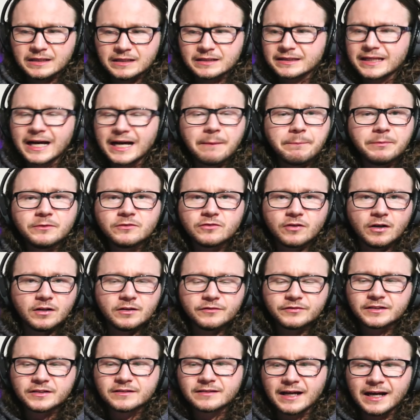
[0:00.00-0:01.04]
That happens all of
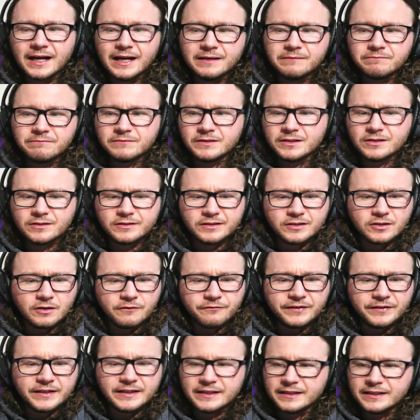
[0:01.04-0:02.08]
the time. You know, you got
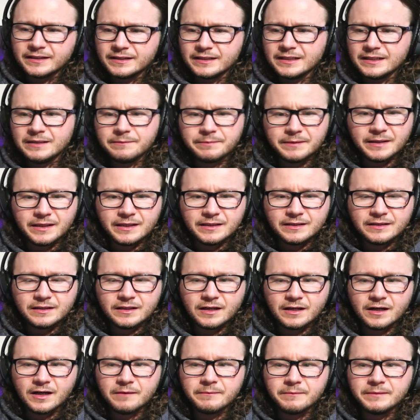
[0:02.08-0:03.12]
Vinted, eBay, you
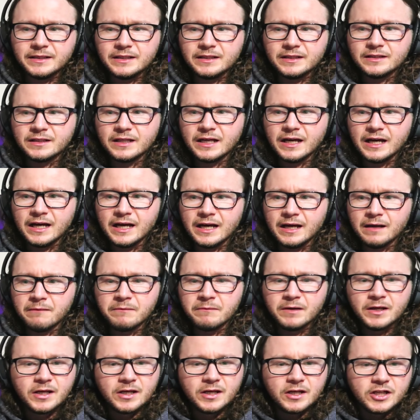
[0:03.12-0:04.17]
know what I mean?
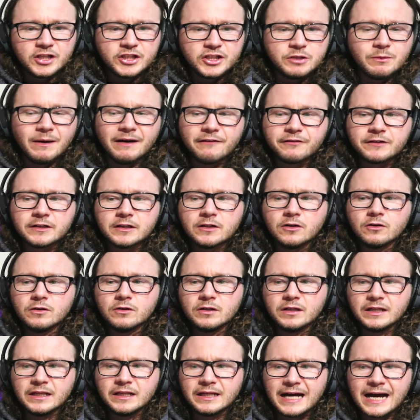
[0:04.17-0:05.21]
You have
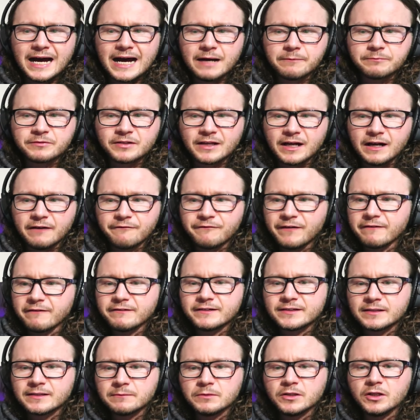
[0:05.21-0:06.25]
apps that are very
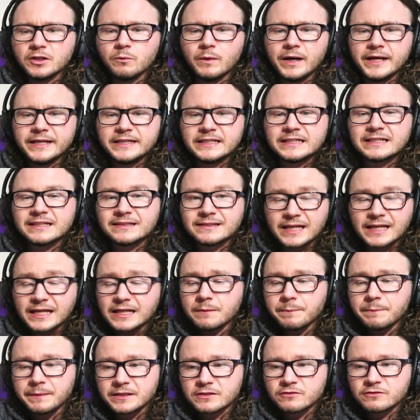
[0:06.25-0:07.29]
similar, where you could take a
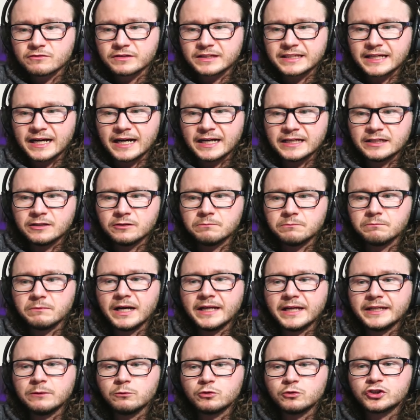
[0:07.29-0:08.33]
picture of the item
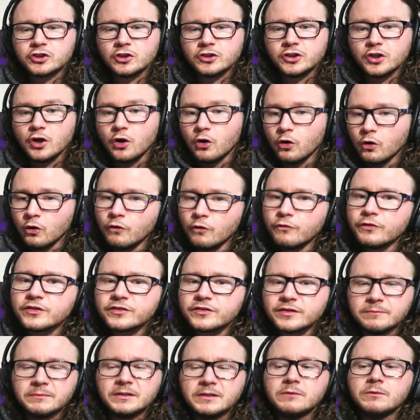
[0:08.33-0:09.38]
and it will show you over
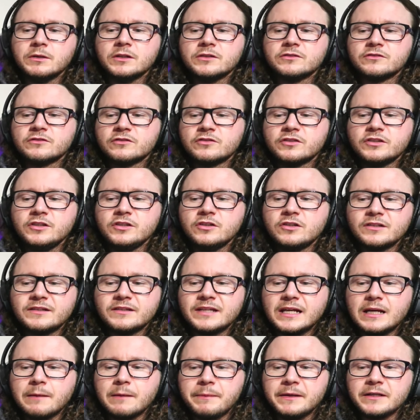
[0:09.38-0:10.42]
similar ones. So you could
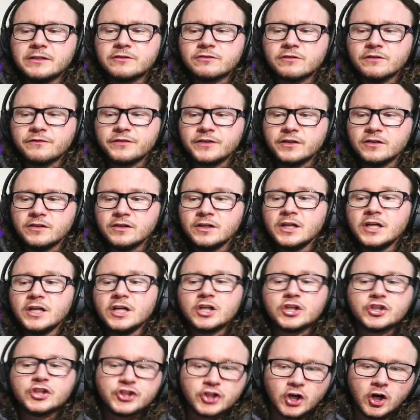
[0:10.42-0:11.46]
take a picture of your
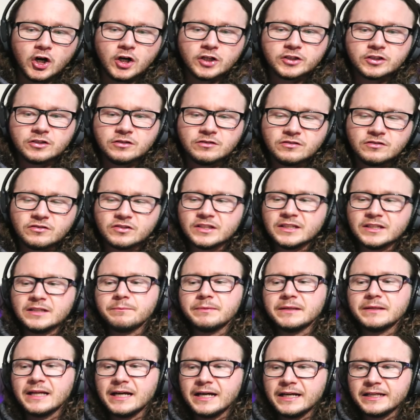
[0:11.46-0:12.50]
Jordans and they'd be
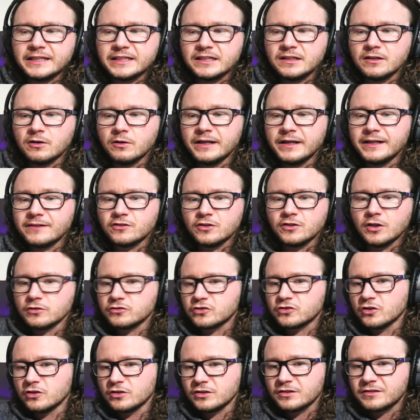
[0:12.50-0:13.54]
like, you know, here's an
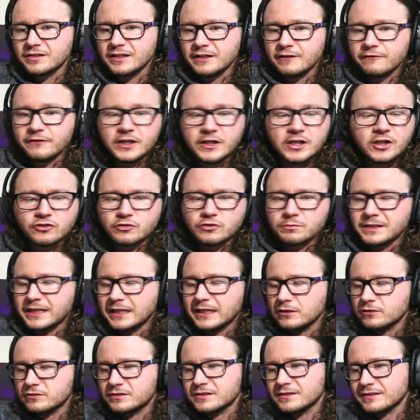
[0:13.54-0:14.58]
alternative. Something that
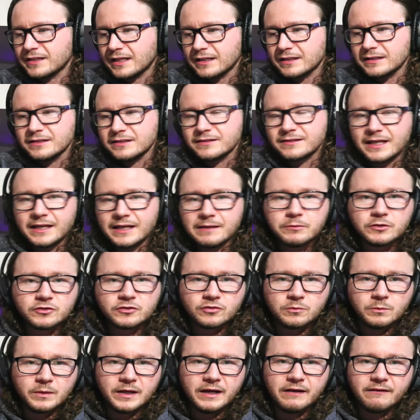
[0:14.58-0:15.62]
looks exactly the same, but
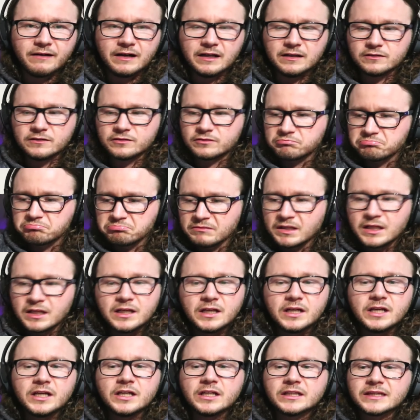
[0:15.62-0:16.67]
somewhere else.
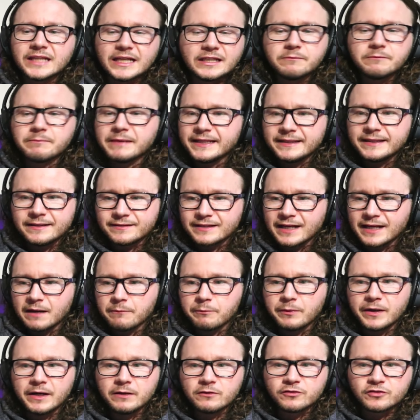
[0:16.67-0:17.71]
Leonard made his app
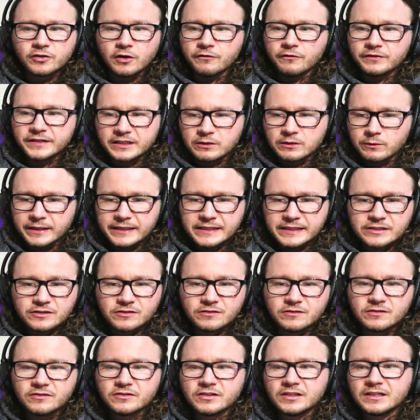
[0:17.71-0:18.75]
where it was solving
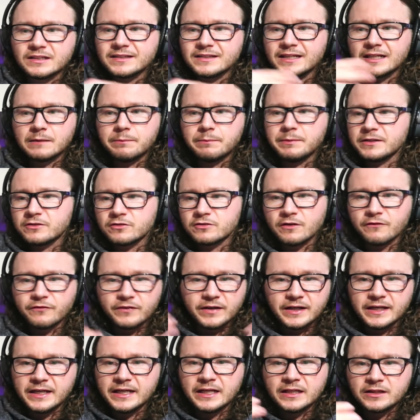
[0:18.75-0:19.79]
equations. You could take a picture of
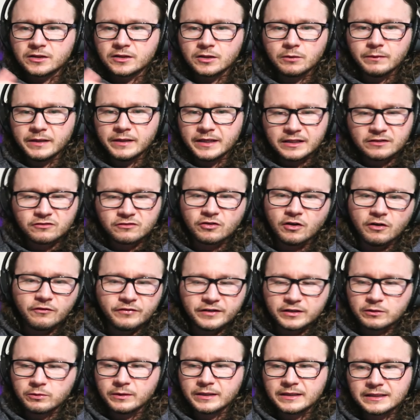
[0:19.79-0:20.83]
it, it'd do it, it'd solve it
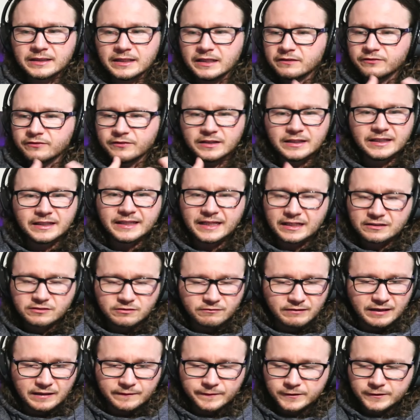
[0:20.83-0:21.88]
quickly. I feel like that's
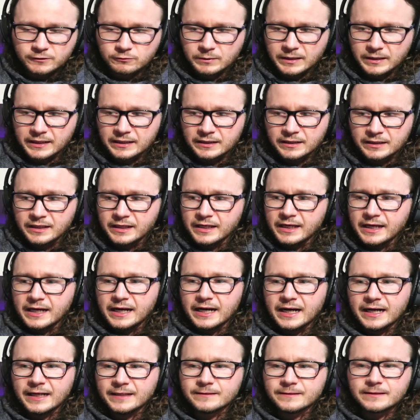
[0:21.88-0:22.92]
around as well.
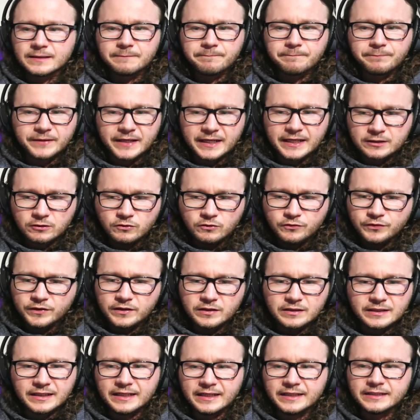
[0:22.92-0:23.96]
And I do feel
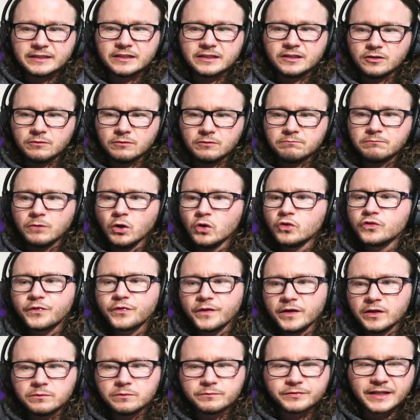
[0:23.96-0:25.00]
like, you know, most
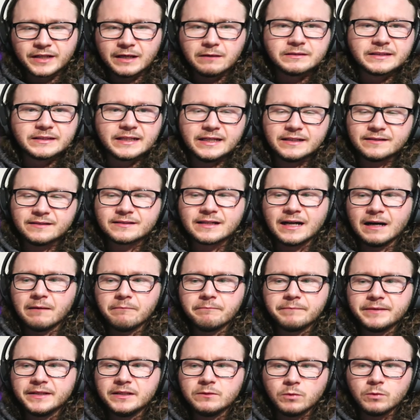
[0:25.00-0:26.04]
films nowadays can
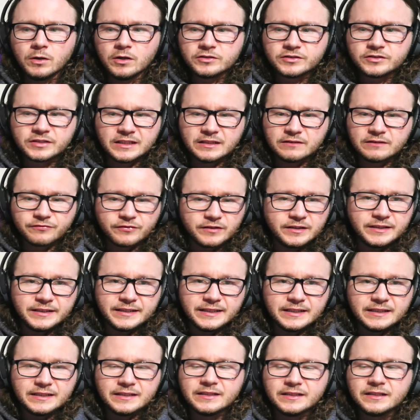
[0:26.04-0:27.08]
be watched in the 3D.